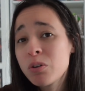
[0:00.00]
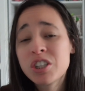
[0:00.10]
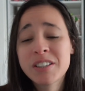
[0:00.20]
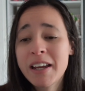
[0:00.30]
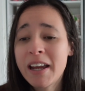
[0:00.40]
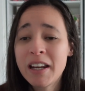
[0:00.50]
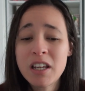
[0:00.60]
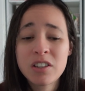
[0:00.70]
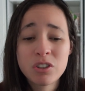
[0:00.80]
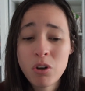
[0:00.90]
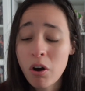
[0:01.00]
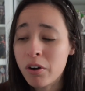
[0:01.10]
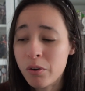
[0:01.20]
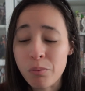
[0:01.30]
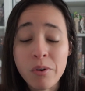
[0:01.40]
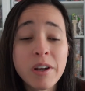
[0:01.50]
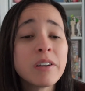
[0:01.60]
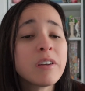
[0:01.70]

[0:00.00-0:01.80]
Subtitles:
just like any stalker would,